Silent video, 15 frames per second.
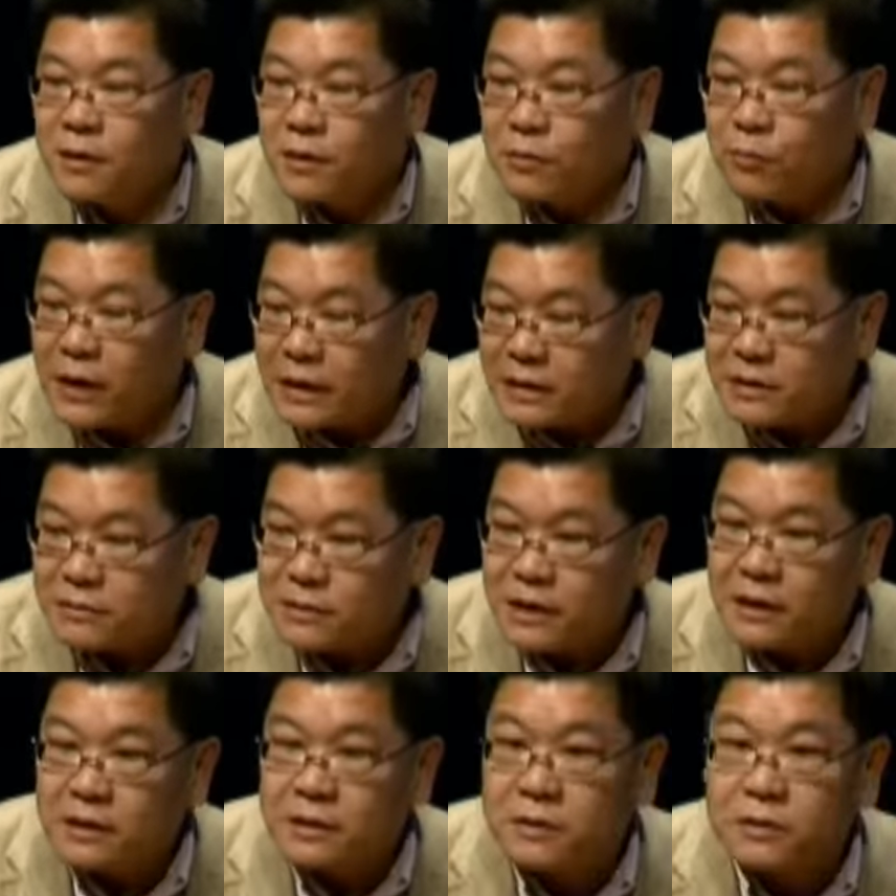ways of
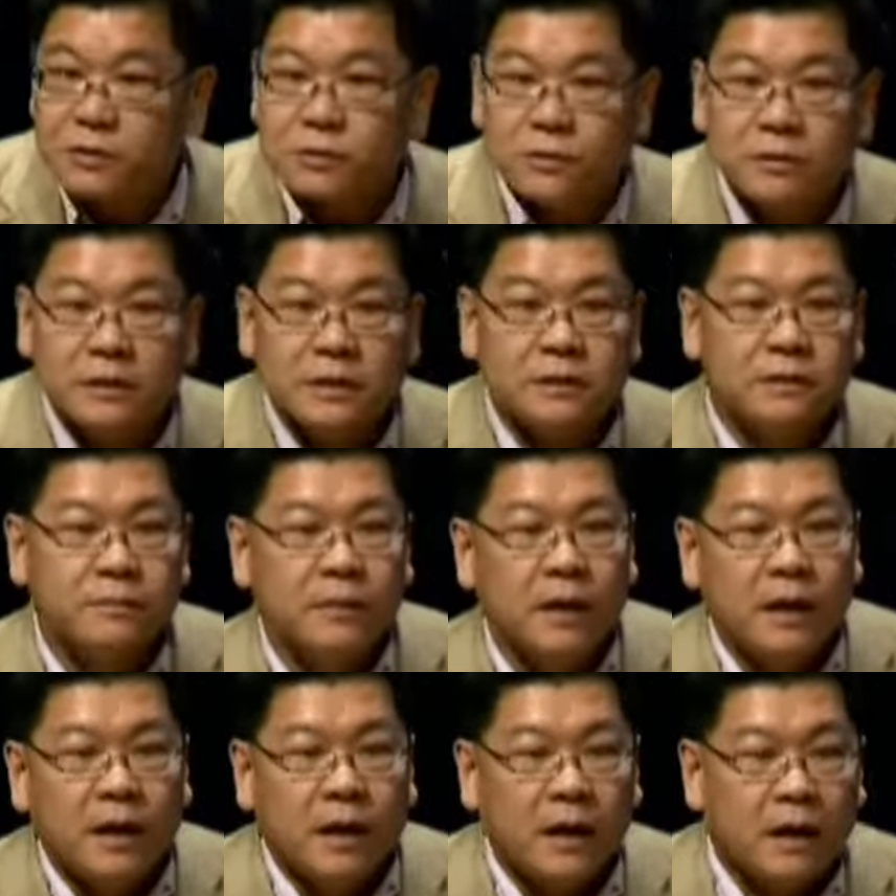telling stories.
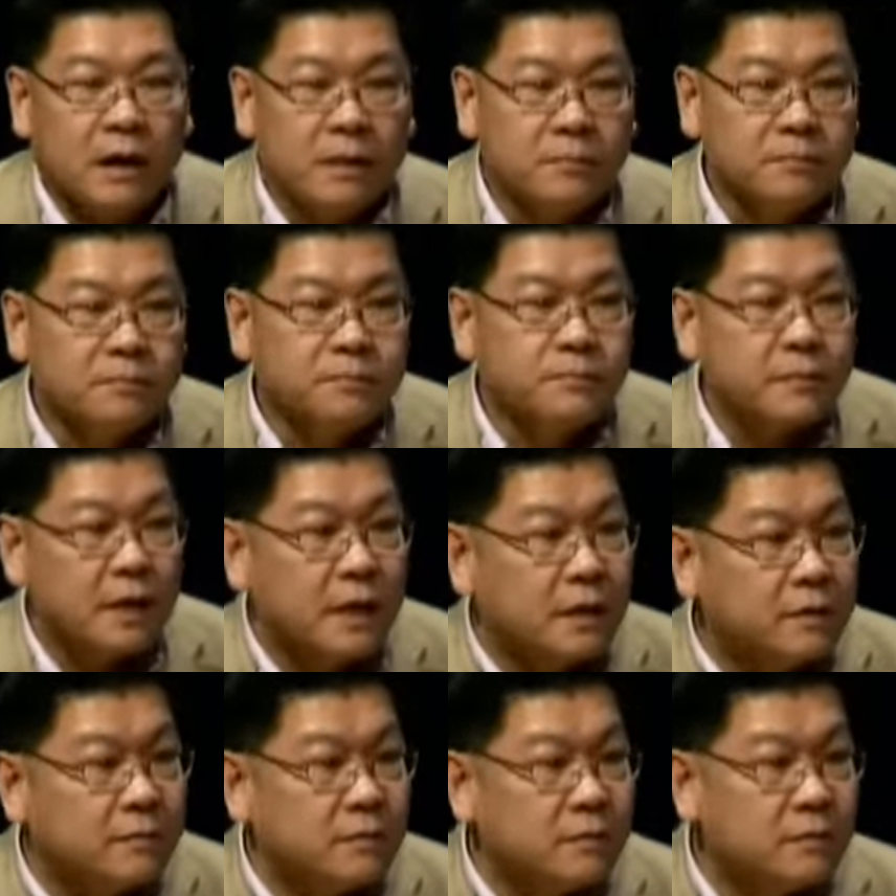Um,
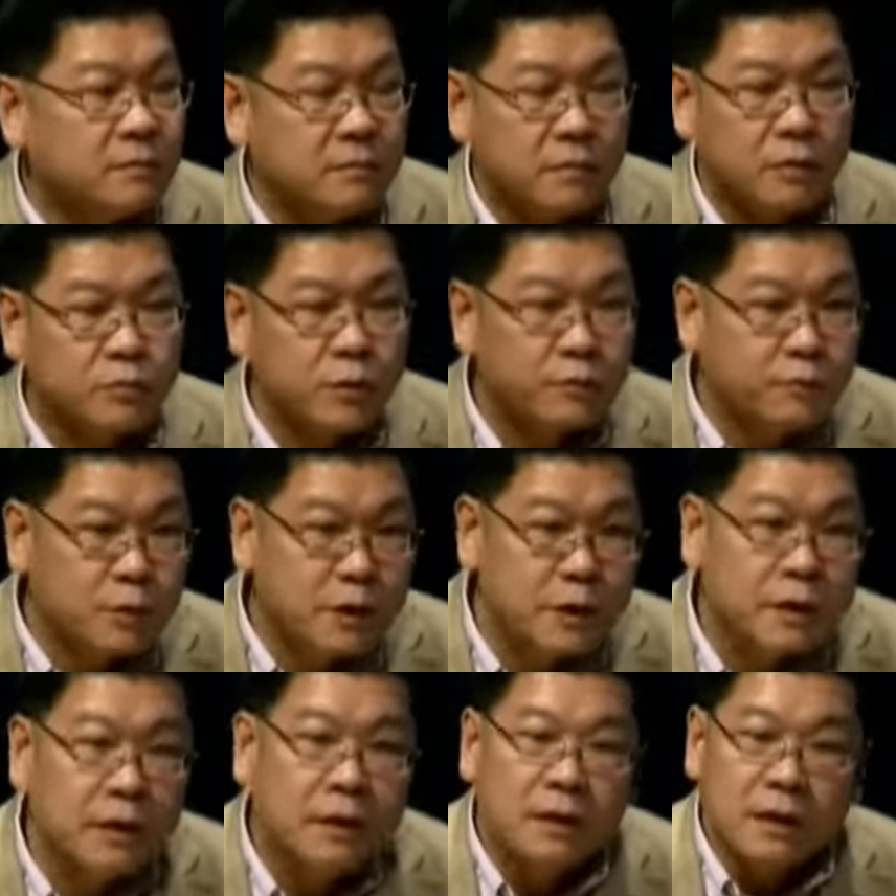and if
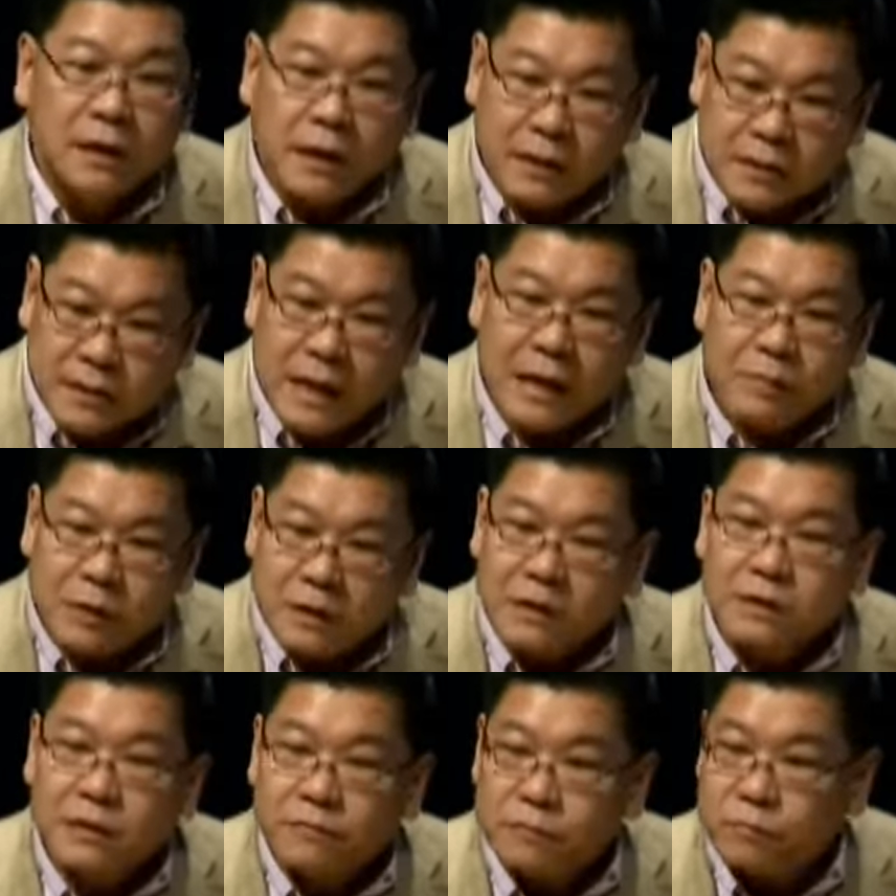we examine this
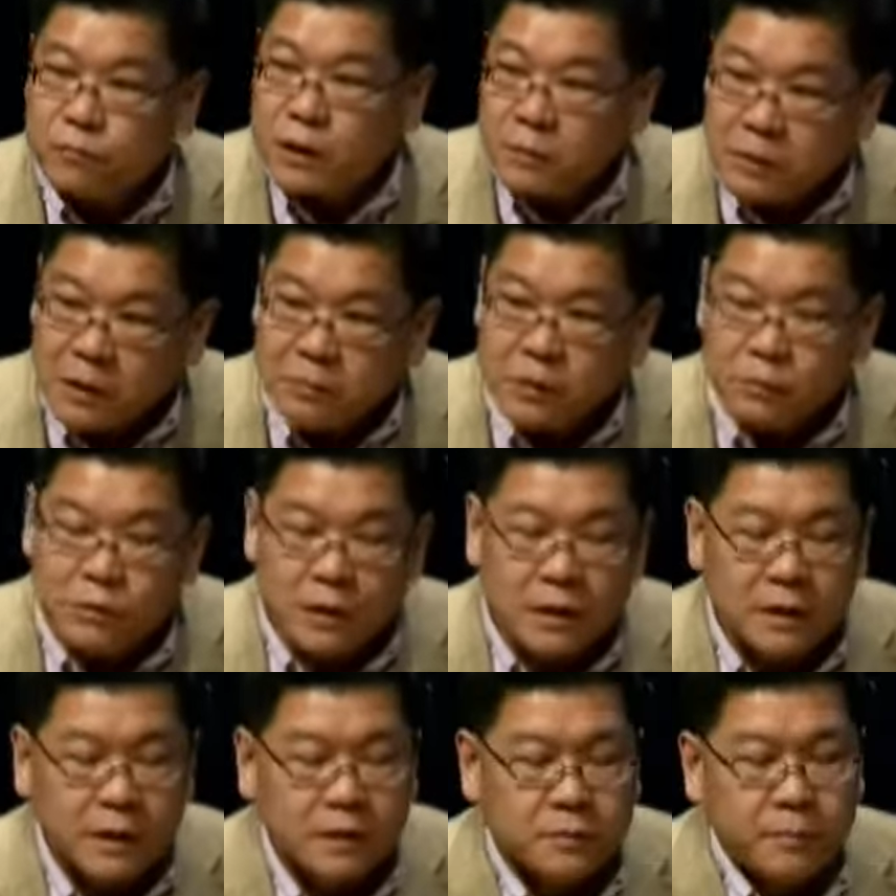different way, maybe we
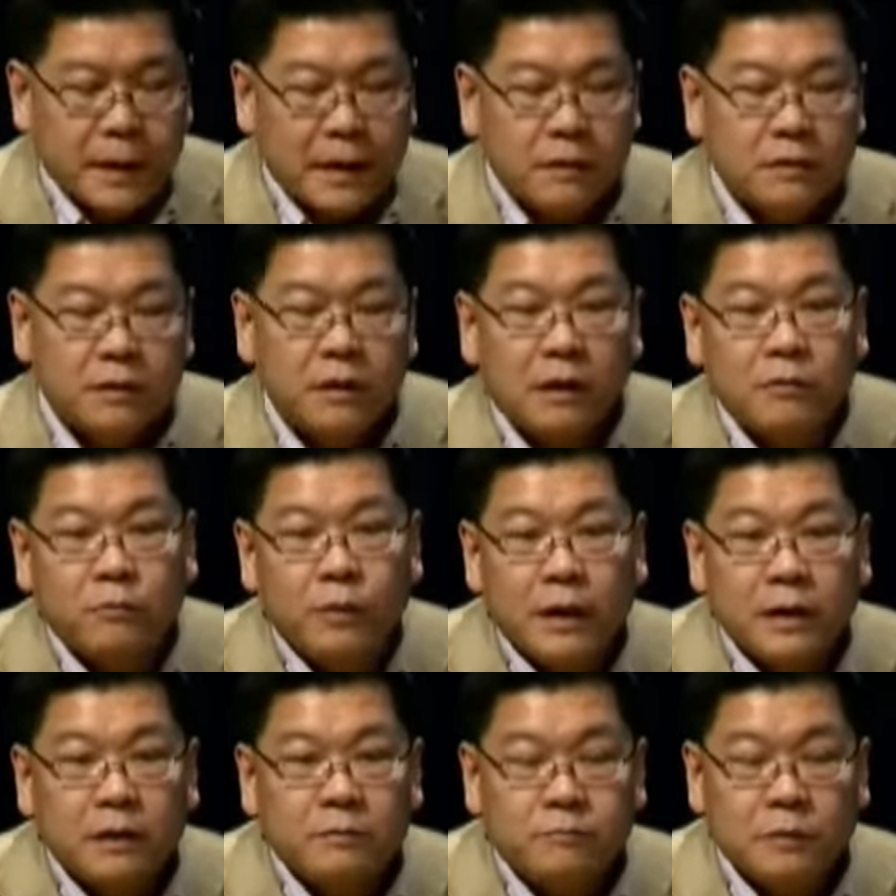can expand on our
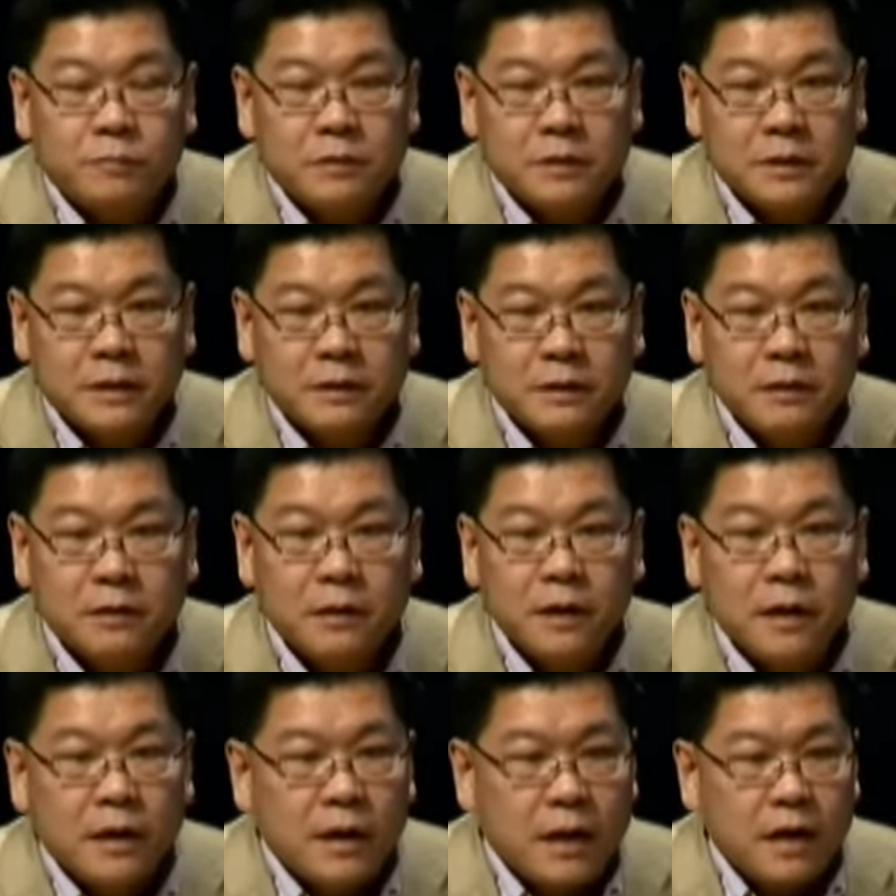way of representing
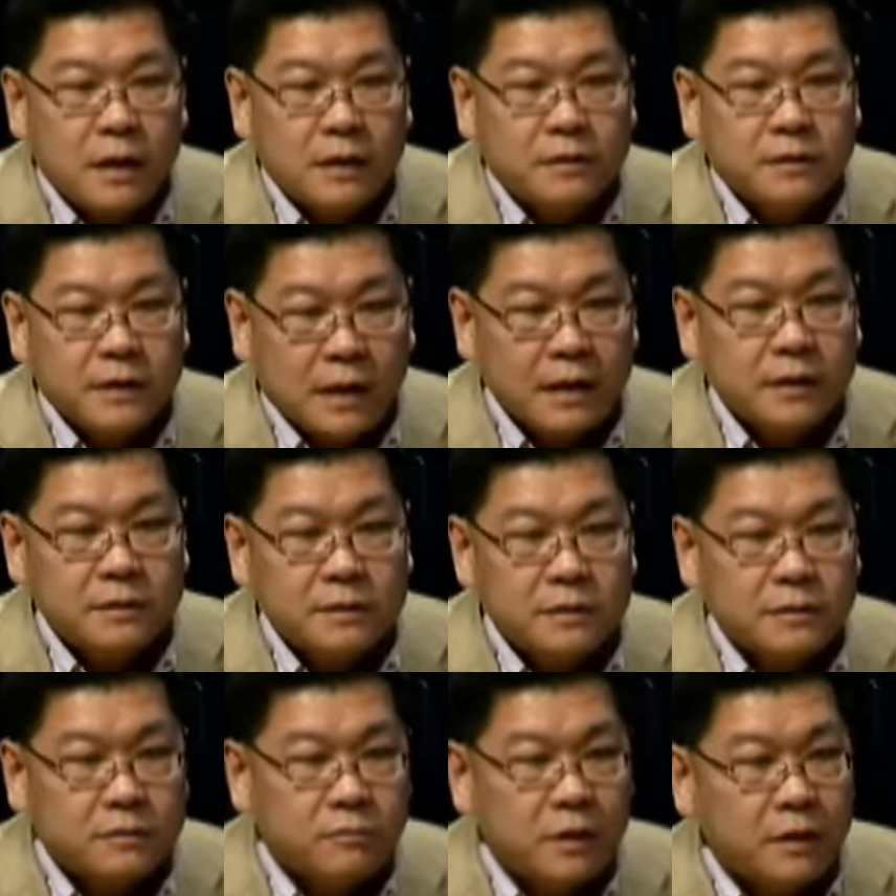uh, science
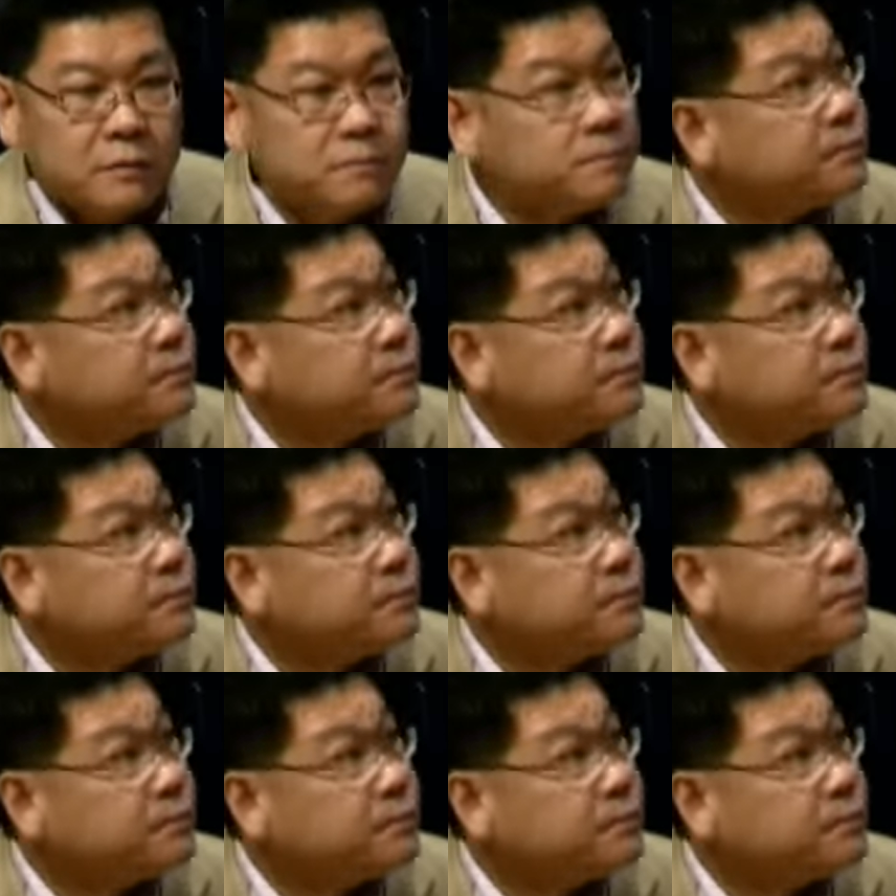as well.